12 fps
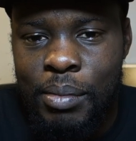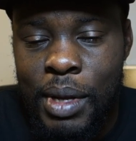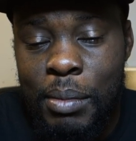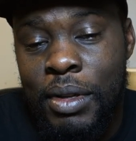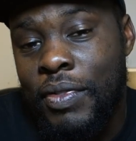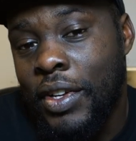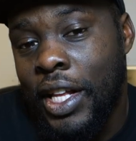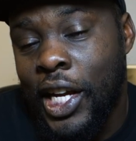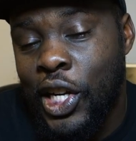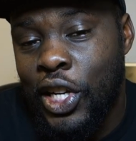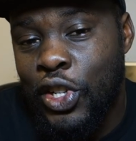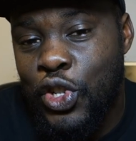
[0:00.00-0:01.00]
made me feel
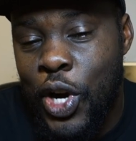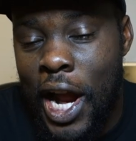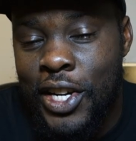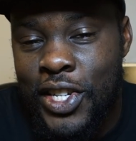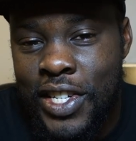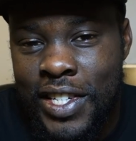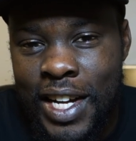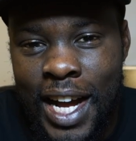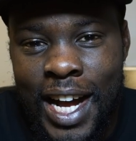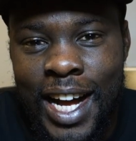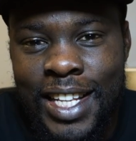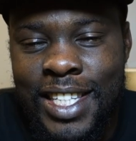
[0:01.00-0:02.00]
like trash,
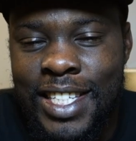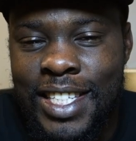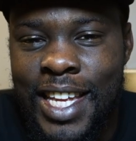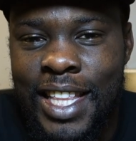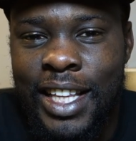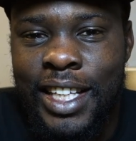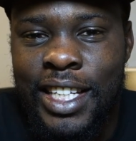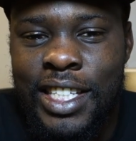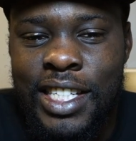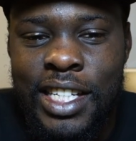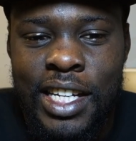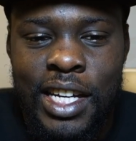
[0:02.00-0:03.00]
to say the
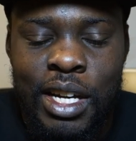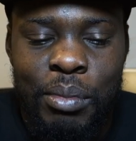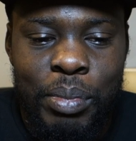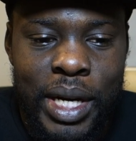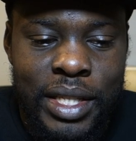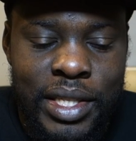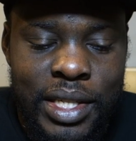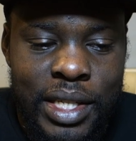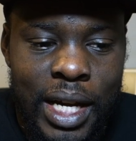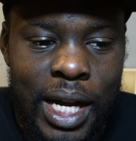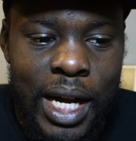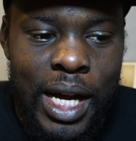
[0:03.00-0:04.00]
least. But
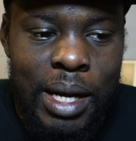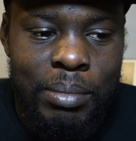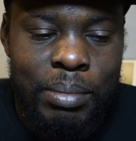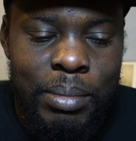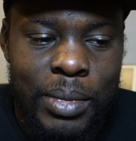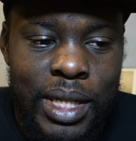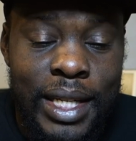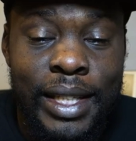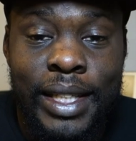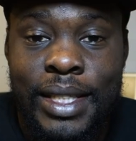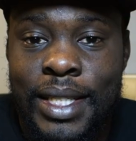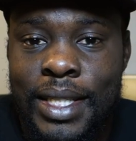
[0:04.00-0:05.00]

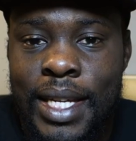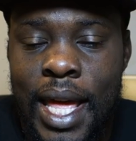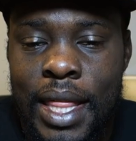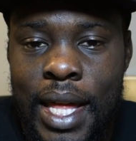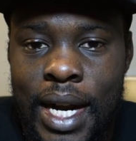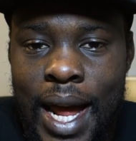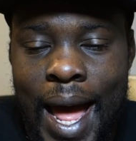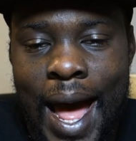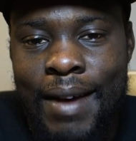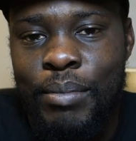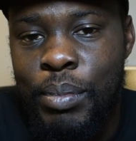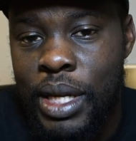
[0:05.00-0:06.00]
needless to say that I
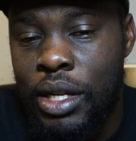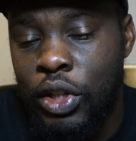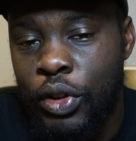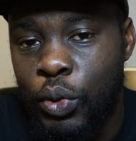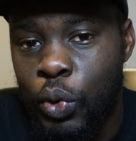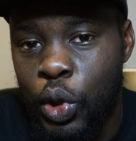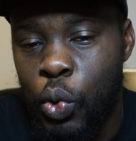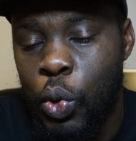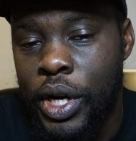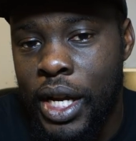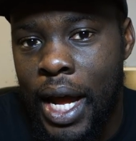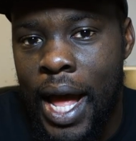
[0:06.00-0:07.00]
have been
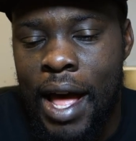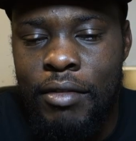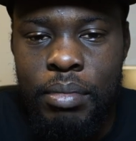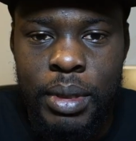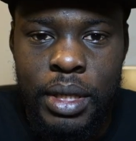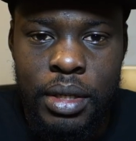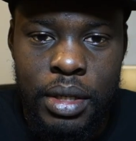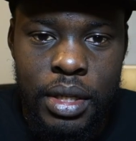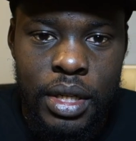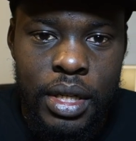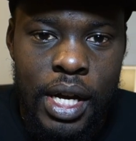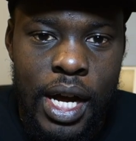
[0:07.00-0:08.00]
recording, I have been
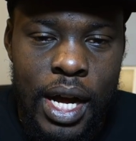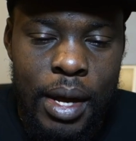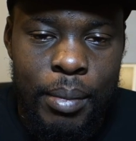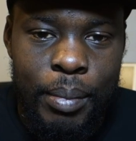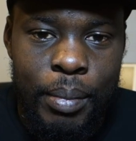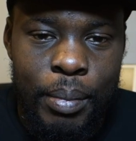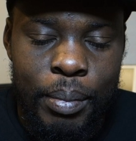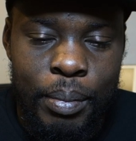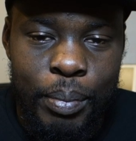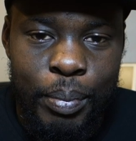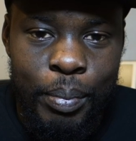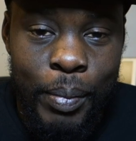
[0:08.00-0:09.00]

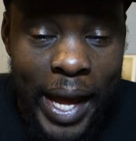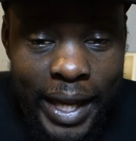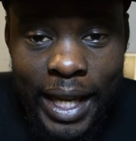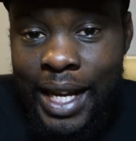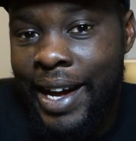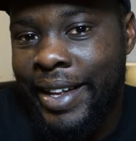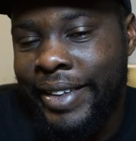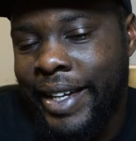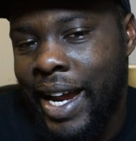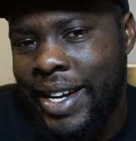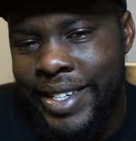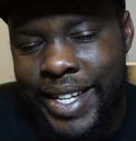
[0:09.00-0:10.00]
making
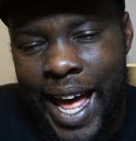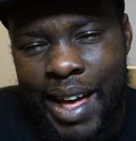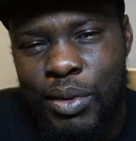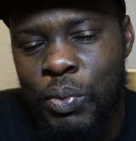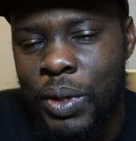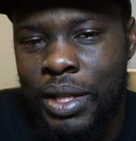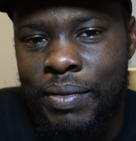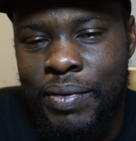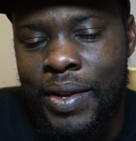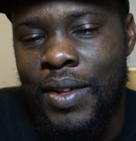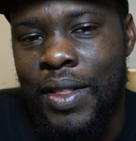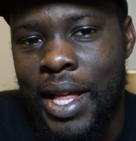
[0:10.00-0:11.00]
content. I just haven't really
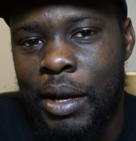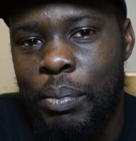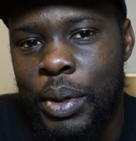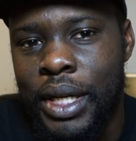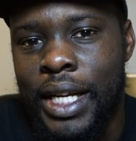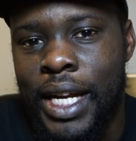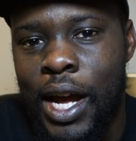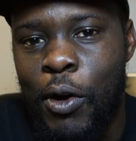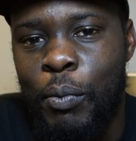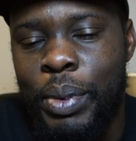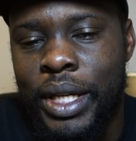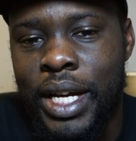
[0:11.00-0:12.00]
felt like putting it
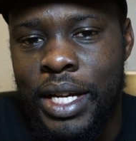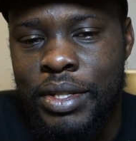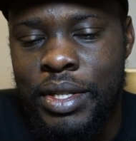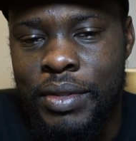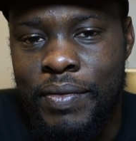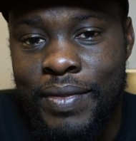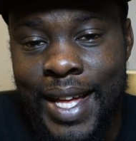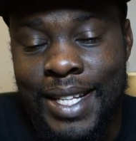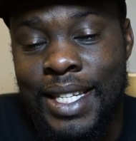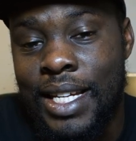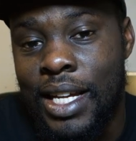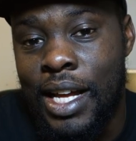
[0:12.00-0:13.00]
out because of
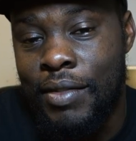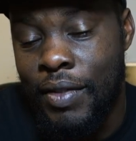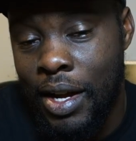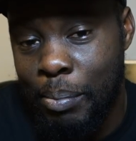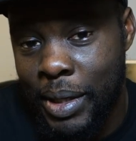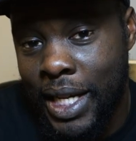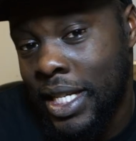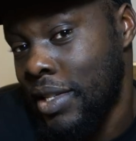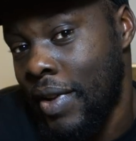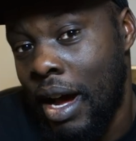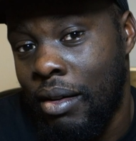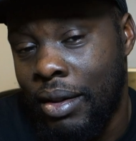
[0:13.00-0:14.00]

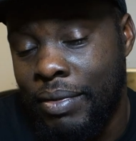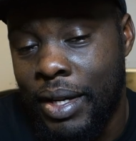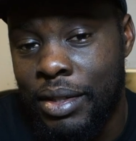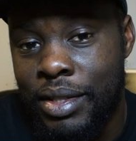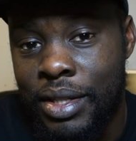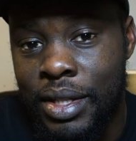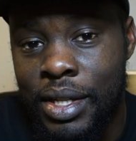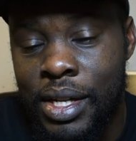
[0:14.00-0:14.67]
how I felt.